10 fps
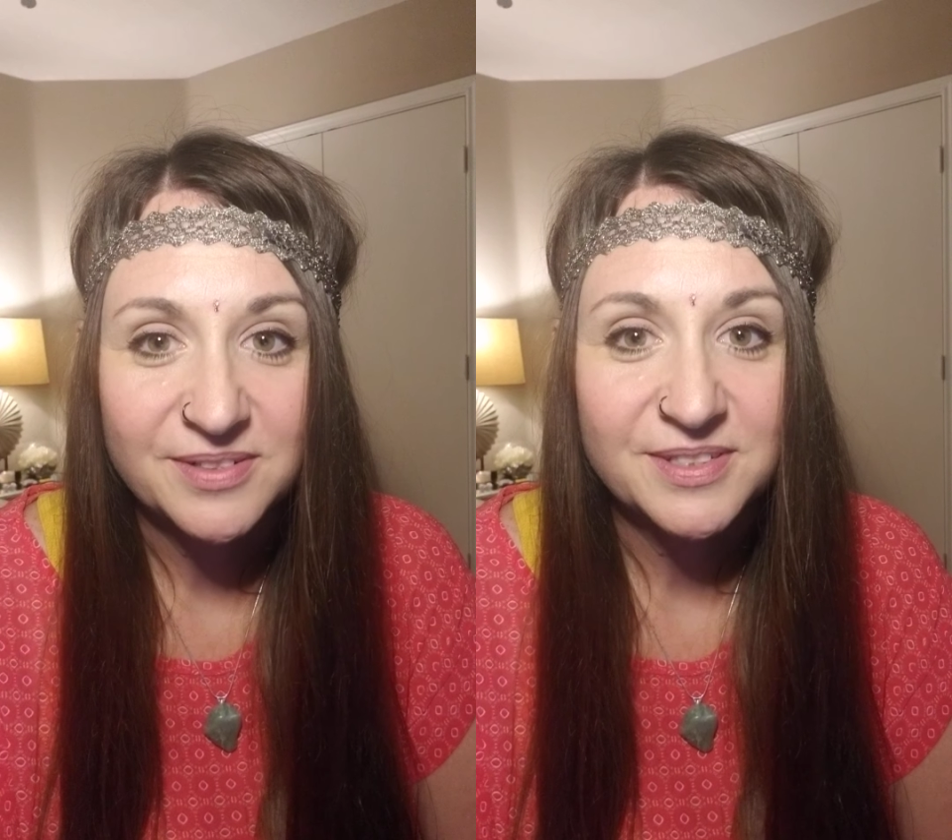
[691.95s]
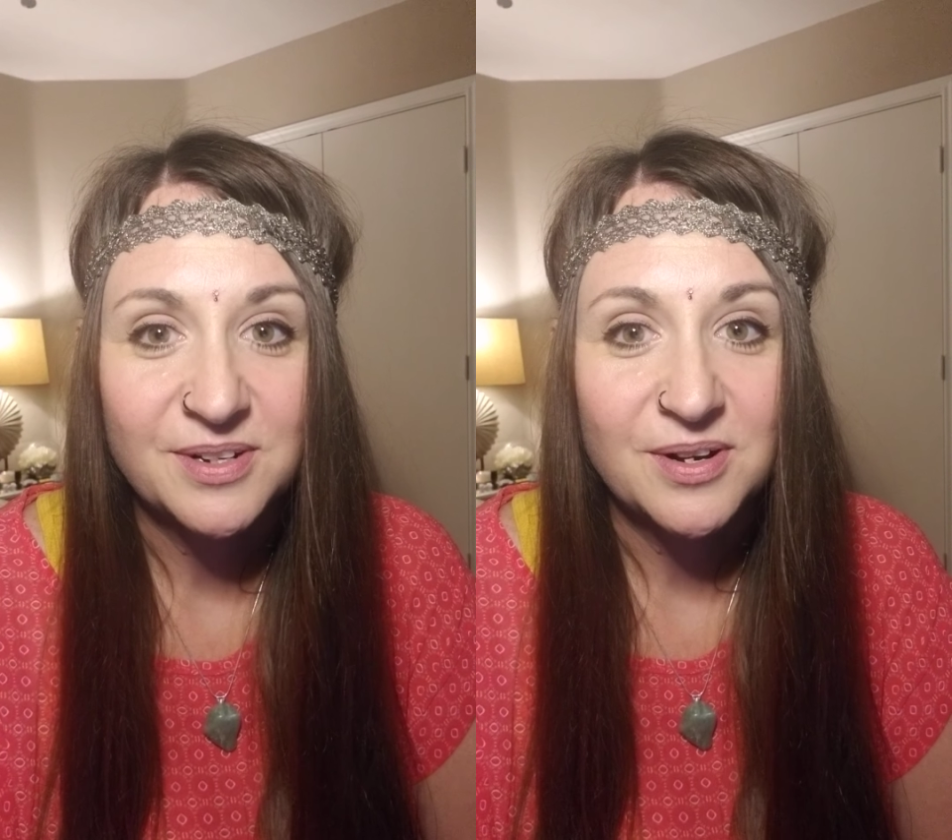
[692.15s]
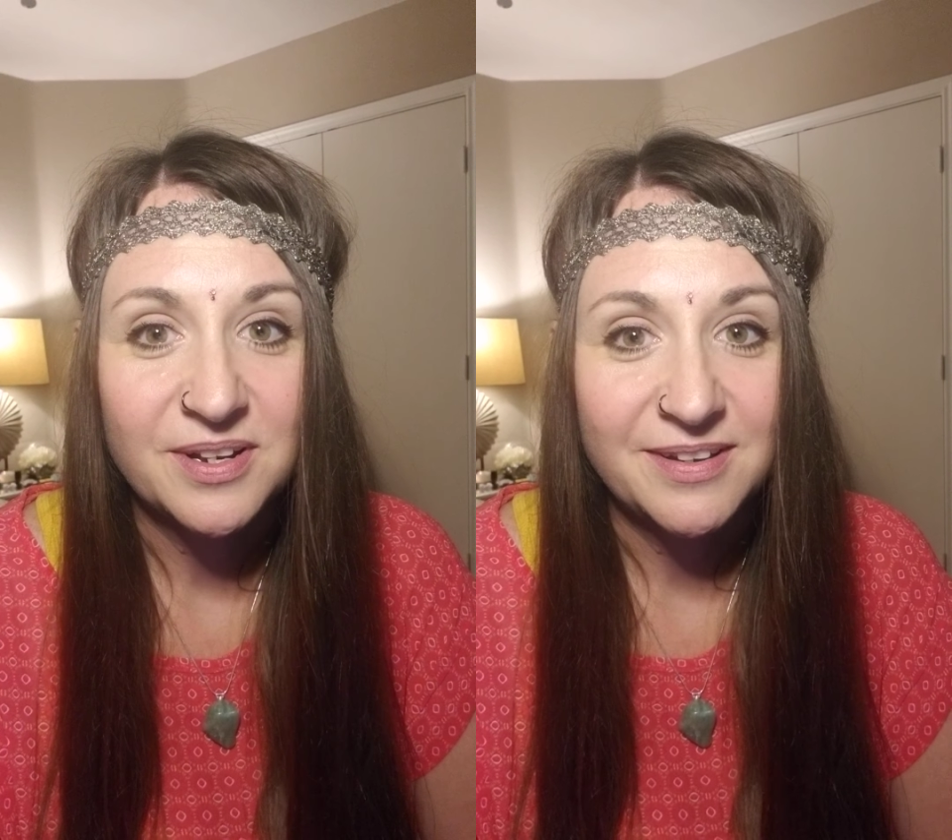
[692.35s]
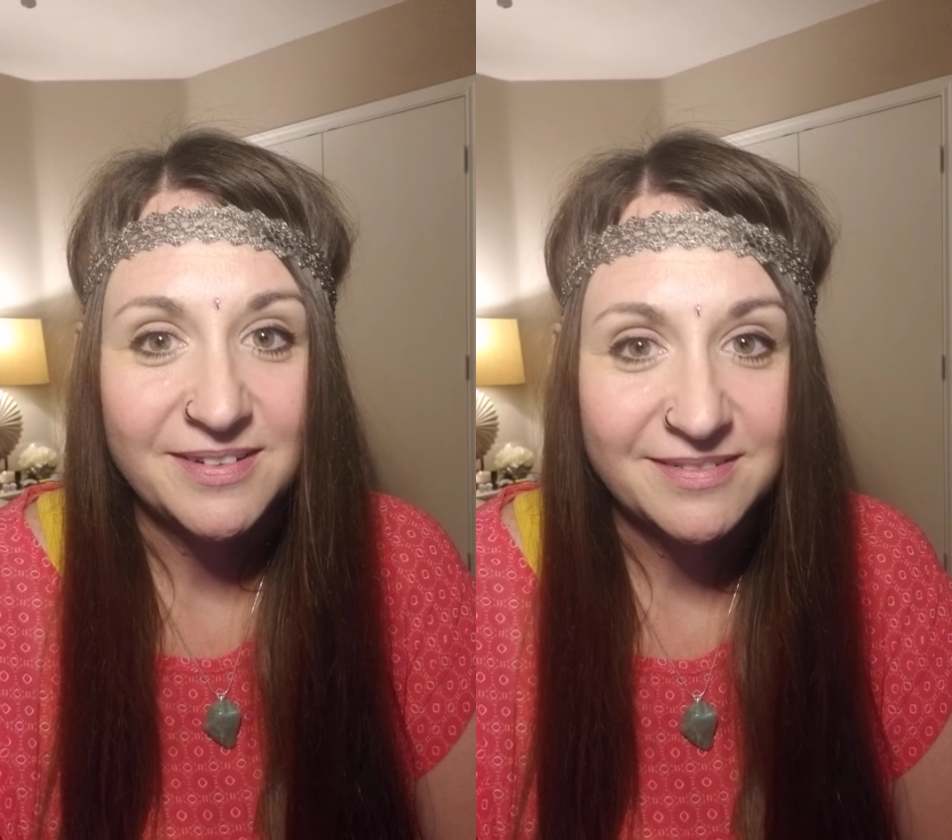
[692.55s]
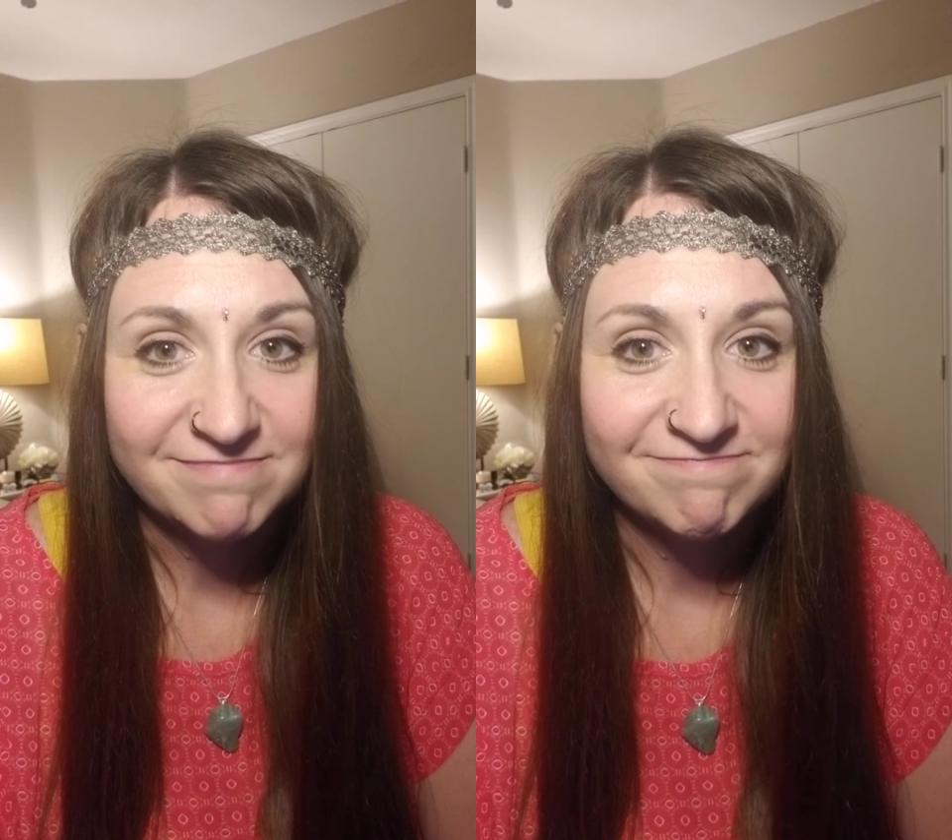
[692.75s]

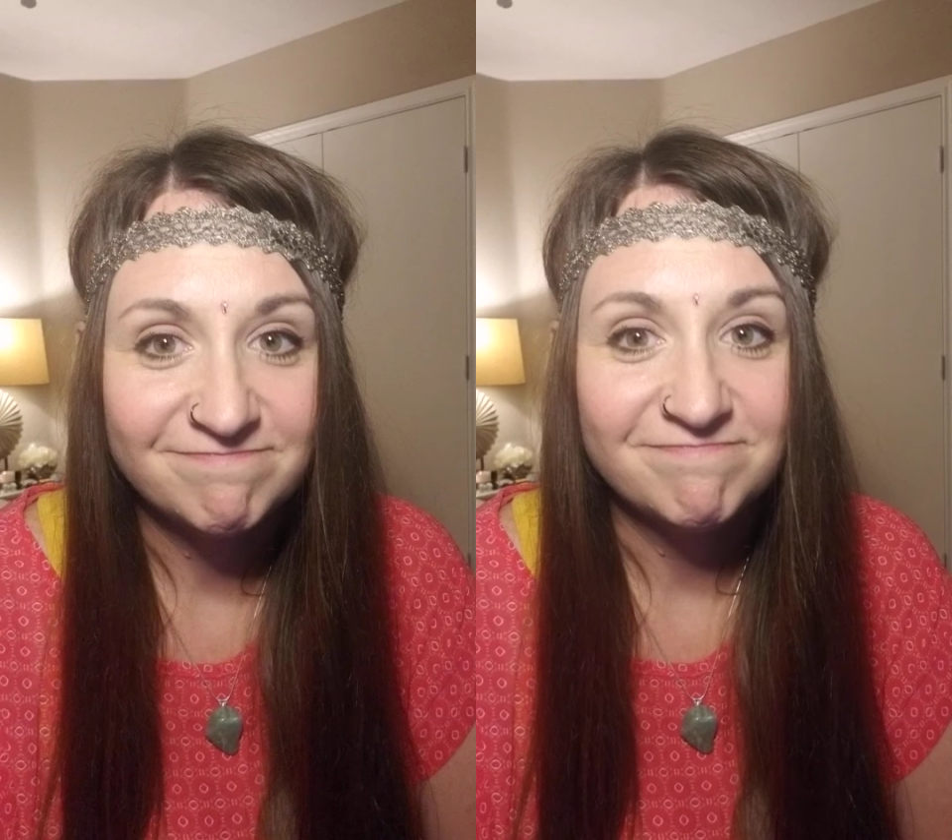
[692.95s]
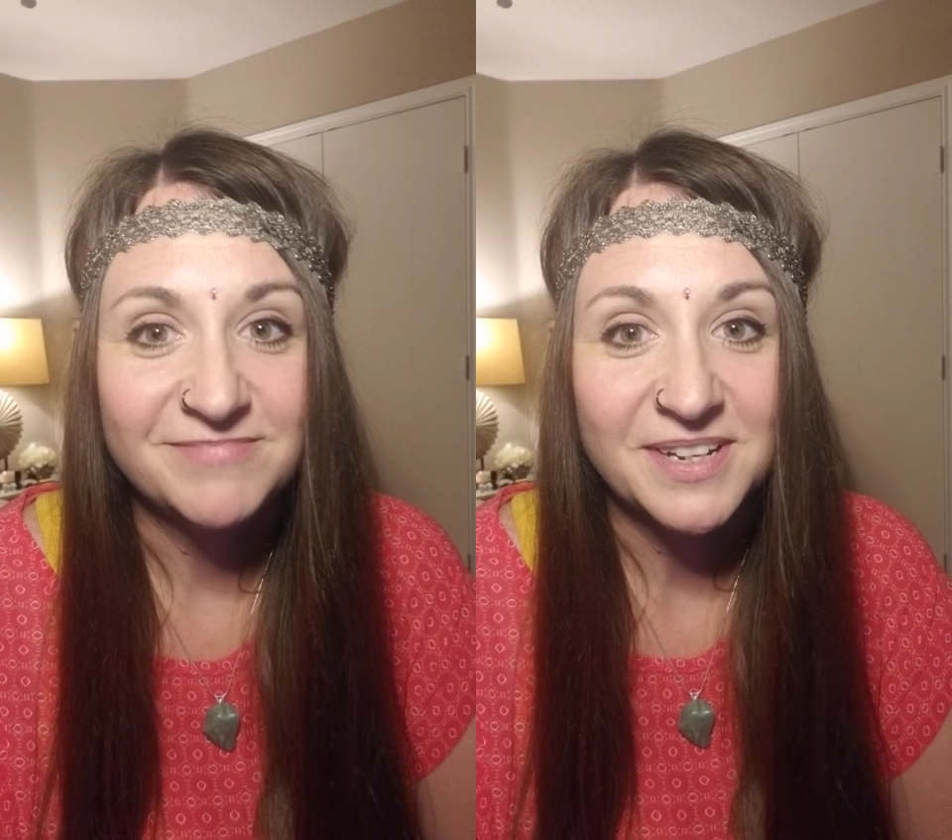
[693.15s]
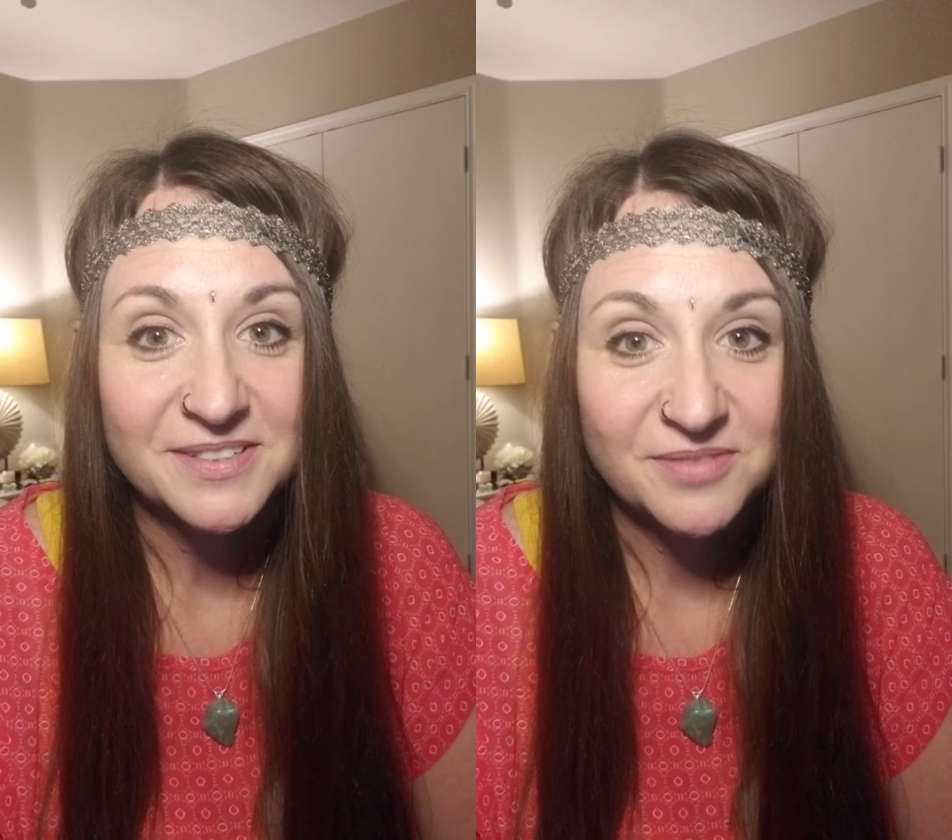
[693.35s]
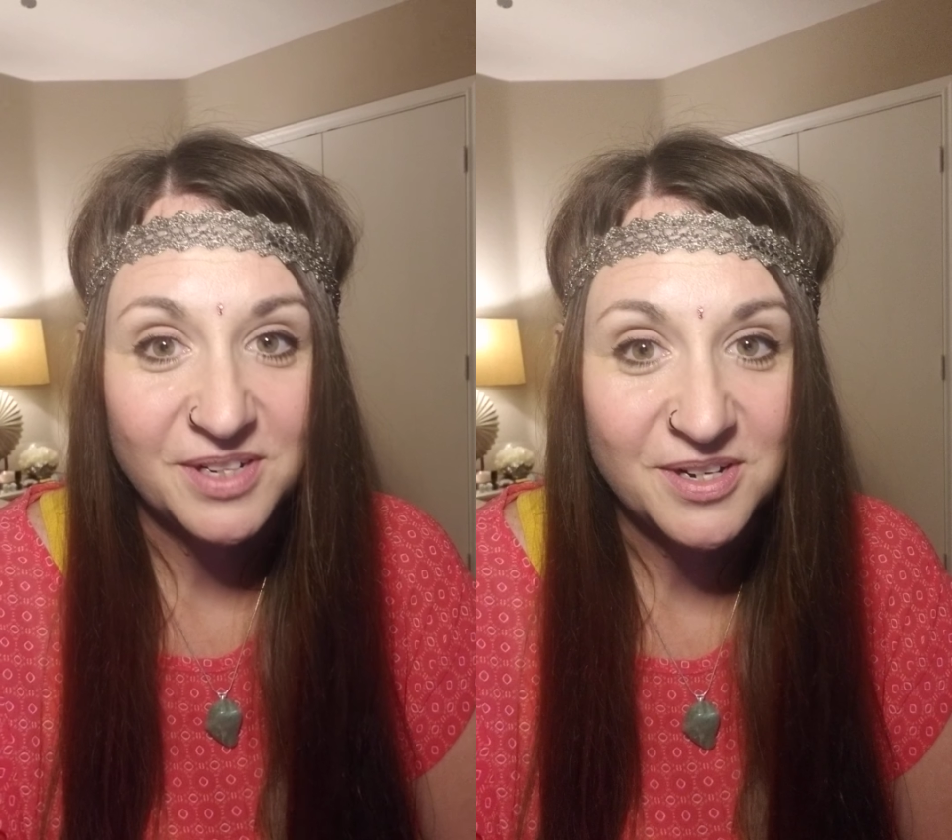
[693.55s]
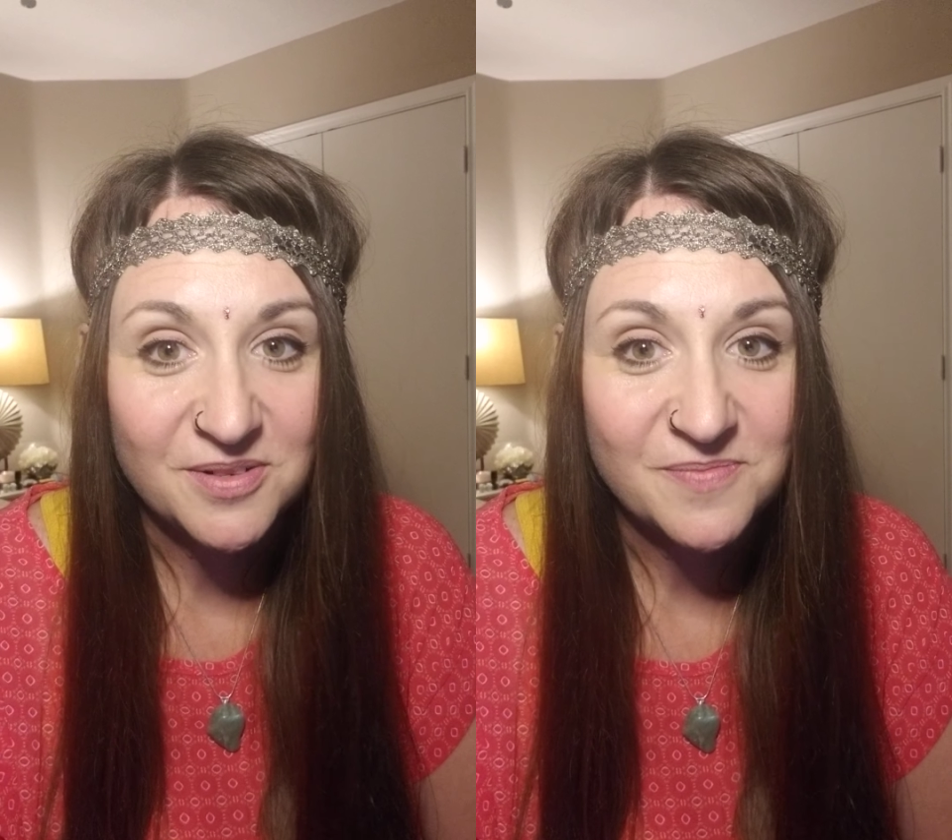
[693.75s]
starting next
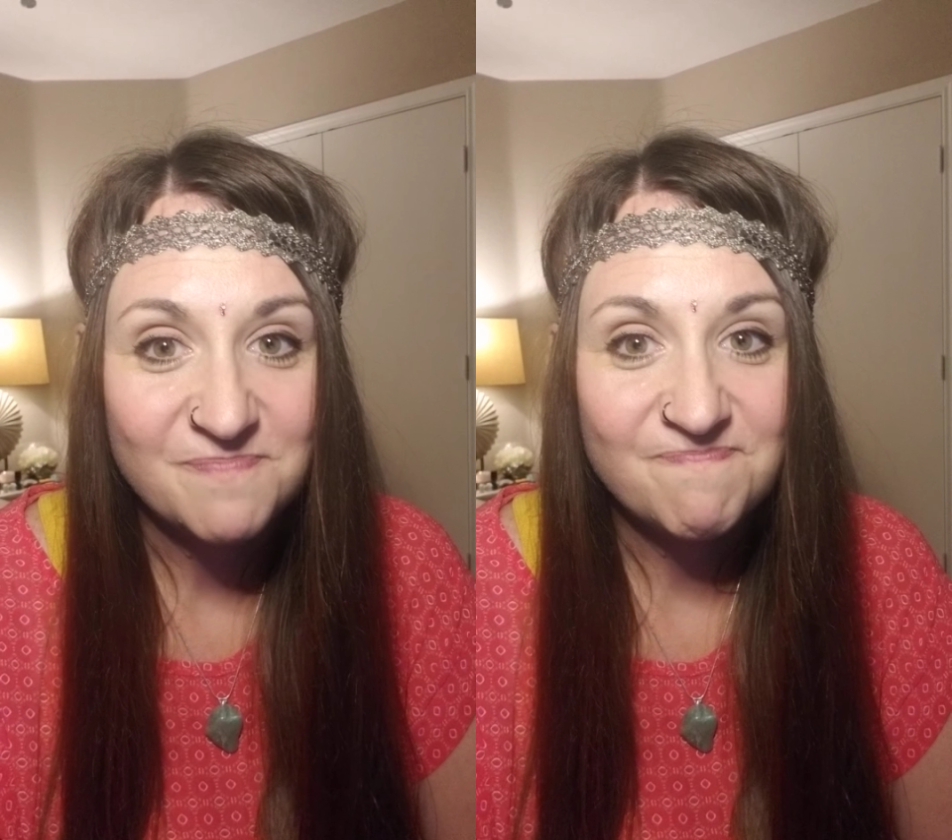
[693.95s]
video.